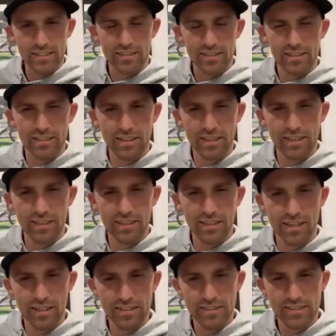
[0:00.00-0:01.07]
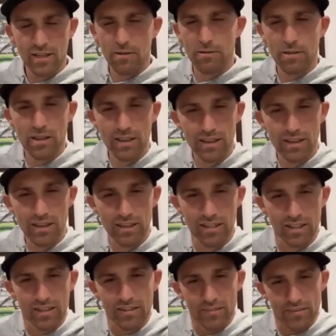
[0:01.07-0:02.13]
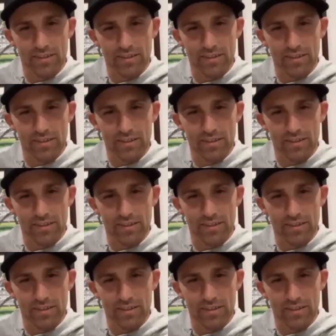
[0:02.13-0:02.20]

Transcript: little bit under the radar. So,